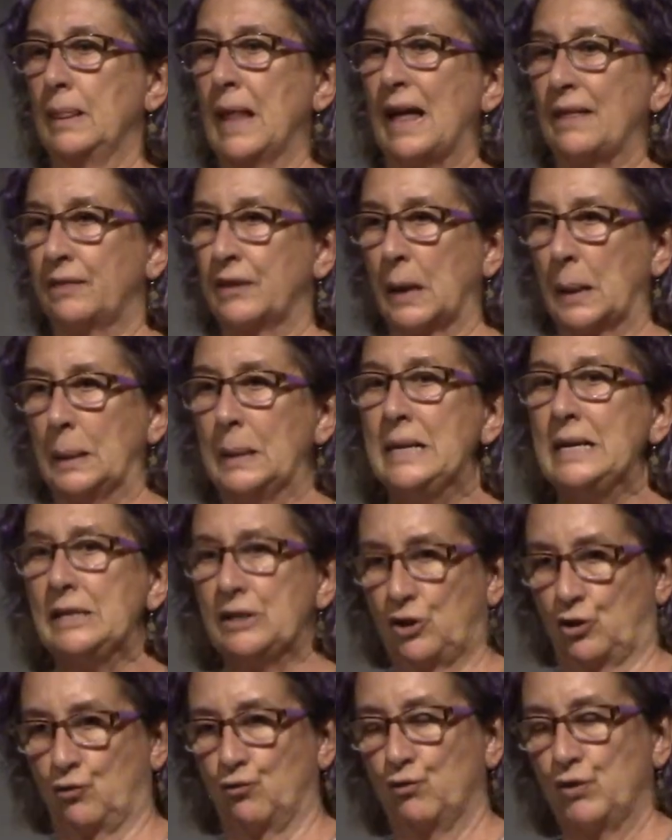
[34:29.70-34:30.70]
the
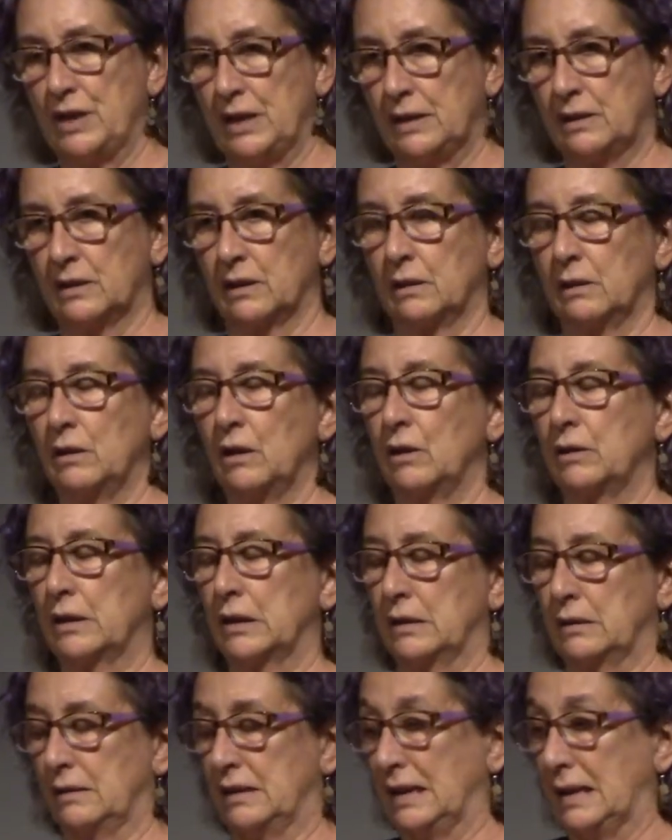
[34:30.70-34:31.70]
least reason, the
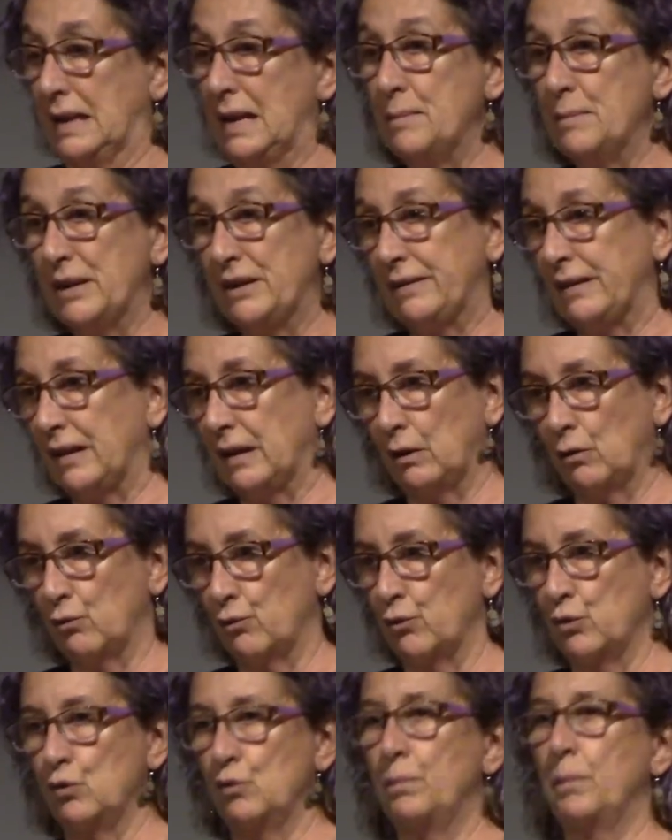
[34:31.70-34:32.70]
delimiting
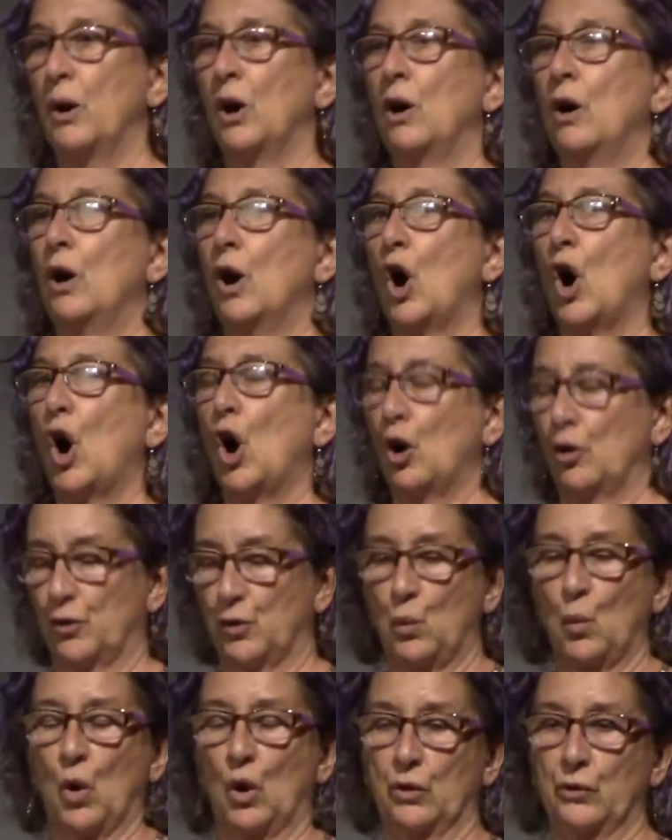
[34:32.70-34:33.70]
group, are the
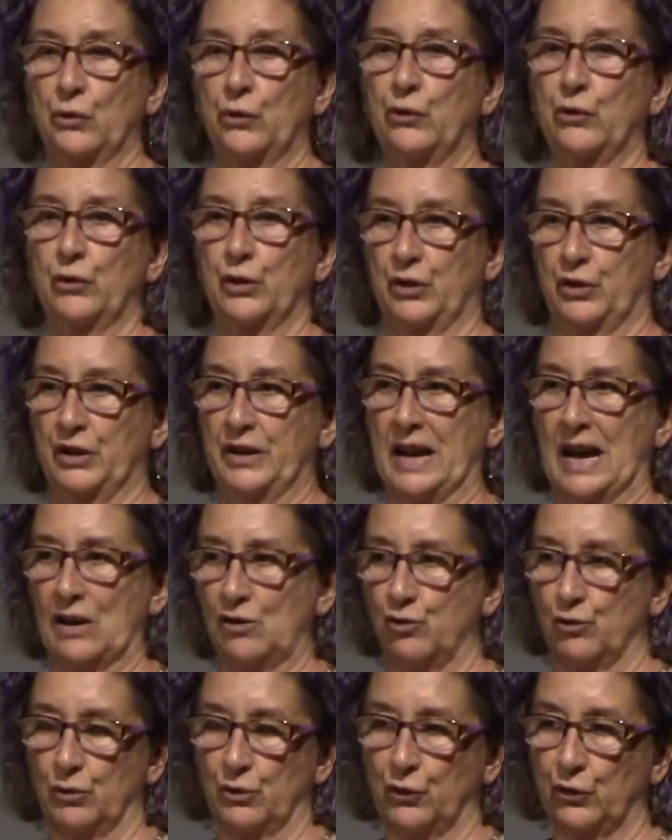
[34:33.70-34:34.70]
ones that are
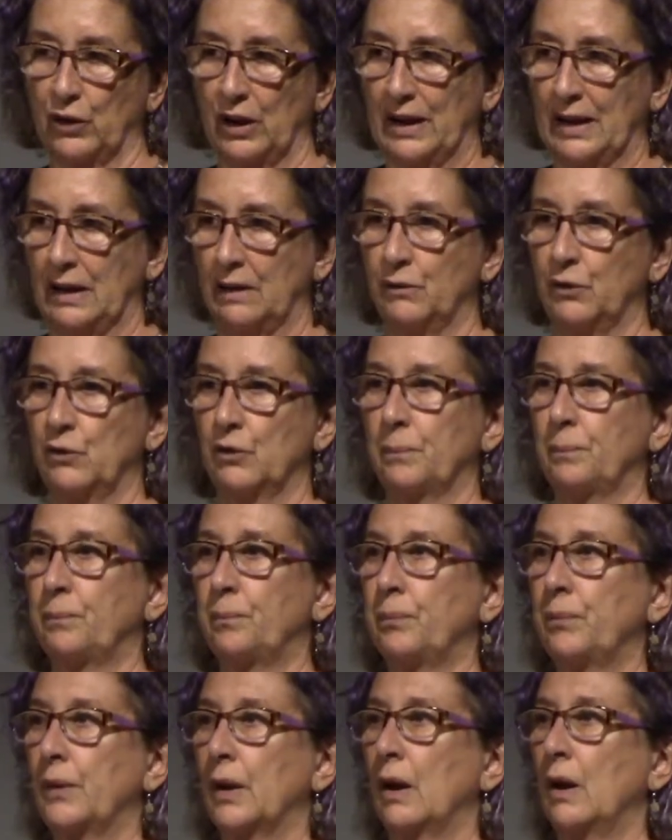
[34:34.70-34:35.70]
natural slaves.
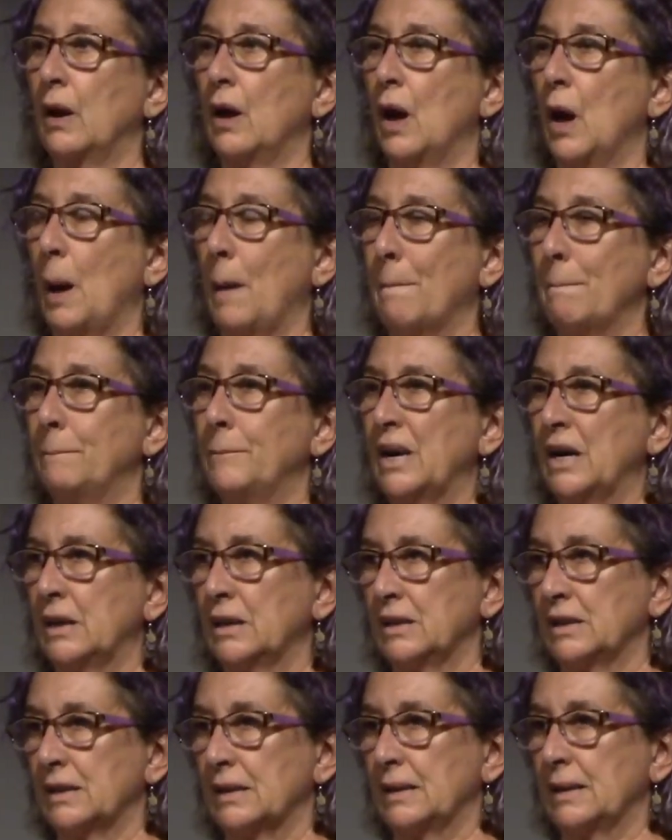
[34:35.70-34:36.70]

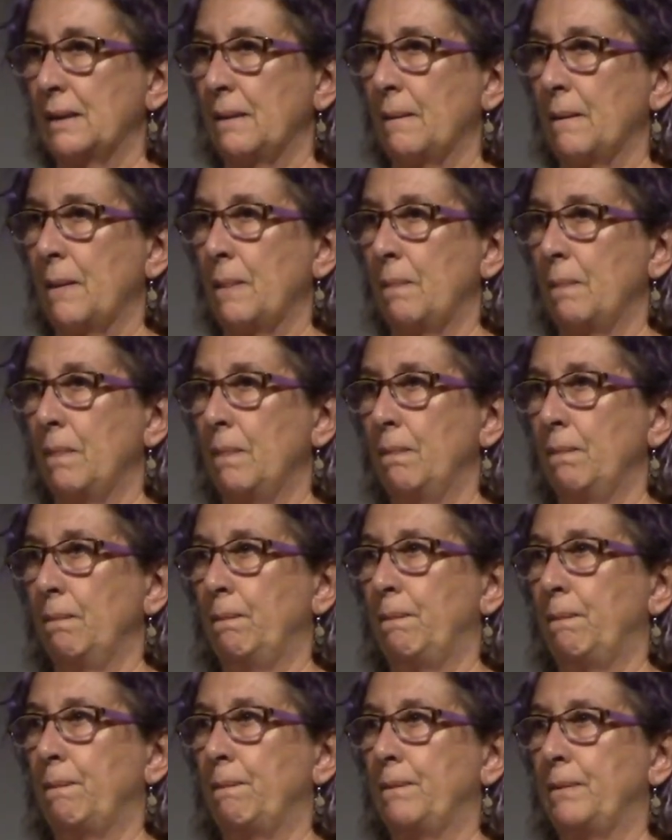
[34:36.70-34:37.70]
But
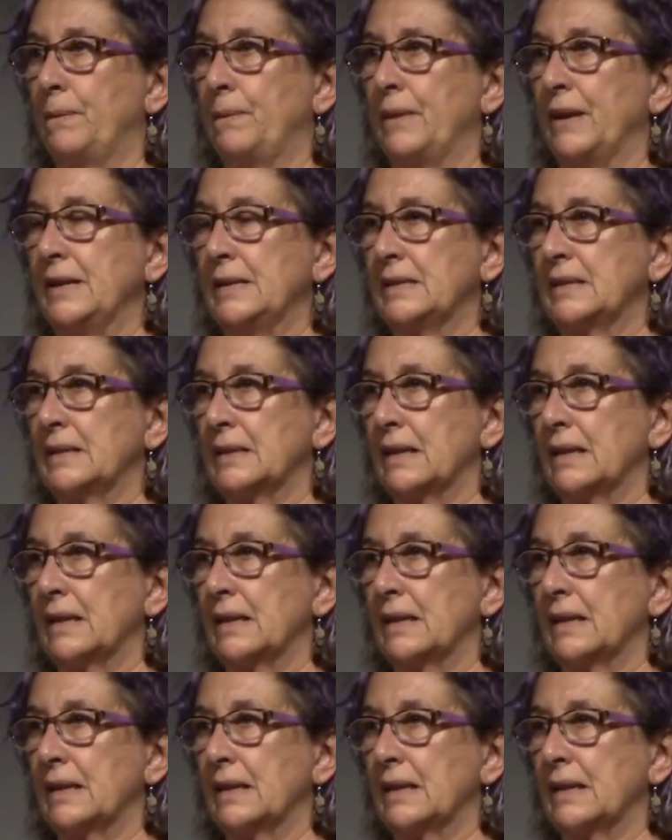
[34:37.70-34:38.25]
this